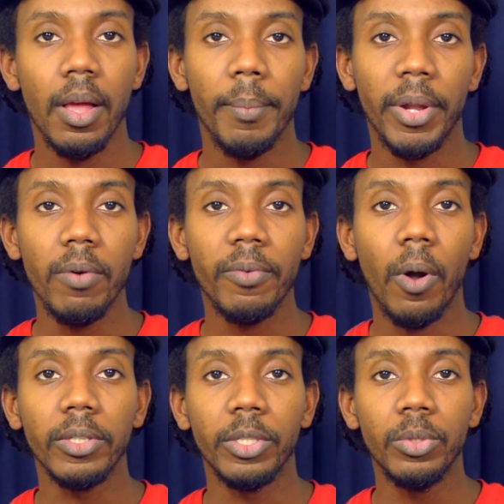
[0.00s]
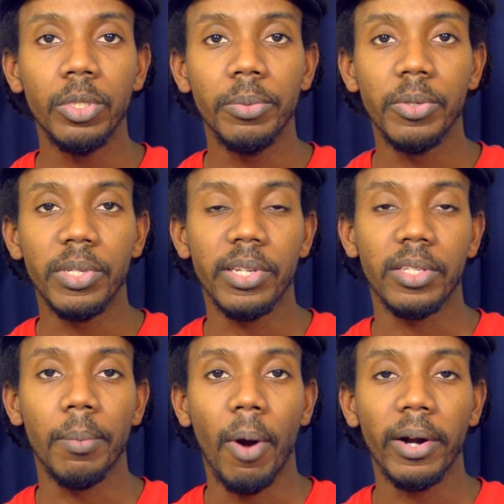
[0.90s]
but overall, YouTube uses it
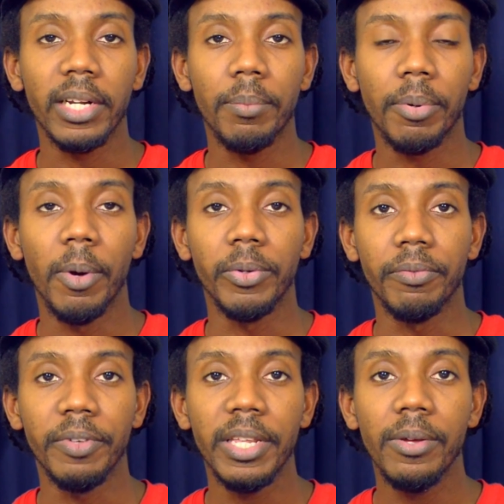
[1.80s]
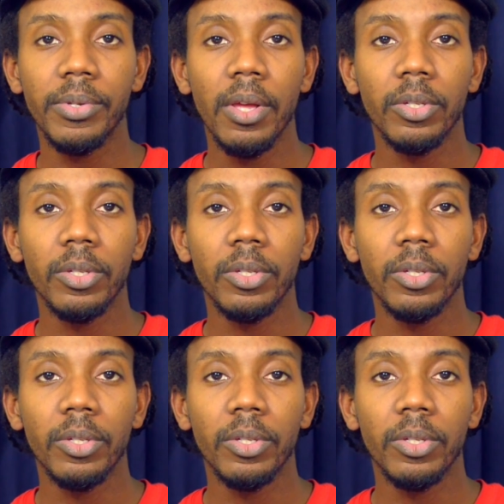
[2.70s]
to market and promote your videos,